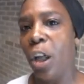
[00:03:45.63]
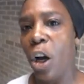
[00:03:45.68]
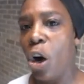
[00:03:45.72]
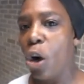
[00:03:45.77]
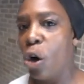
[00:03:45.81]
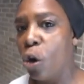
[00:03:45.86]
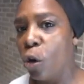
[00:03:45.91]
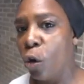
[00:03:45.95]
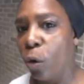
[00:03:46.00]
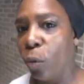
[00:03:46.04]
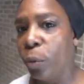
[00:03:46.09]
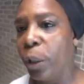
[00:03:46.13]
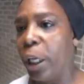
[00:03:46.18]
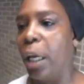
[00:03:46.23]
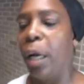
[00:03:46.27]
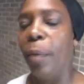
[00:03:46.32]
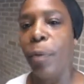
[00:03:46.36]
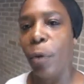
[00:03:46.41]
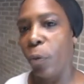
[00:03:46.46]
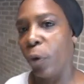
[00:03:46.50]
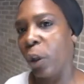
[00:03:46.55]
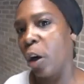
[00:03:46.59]
home to
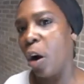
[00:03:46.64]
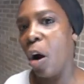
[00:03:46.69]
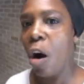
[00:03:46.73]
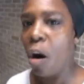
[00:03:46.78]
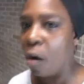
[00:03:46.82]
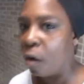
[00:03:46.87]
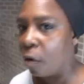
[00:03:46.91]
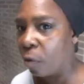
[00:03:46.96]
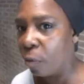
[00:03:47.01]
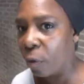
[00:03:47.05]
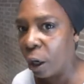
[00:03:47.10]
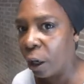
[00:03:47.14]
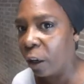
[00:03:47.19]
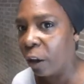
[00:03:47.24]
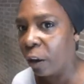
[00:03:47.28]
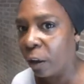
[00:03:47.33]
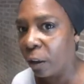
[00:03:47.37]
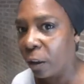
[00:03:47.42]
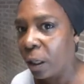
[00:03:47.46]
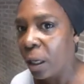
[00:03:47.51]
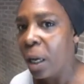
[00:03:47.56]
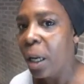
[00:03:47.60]
help her with her
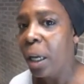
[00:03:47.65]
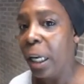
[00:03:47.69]
homework,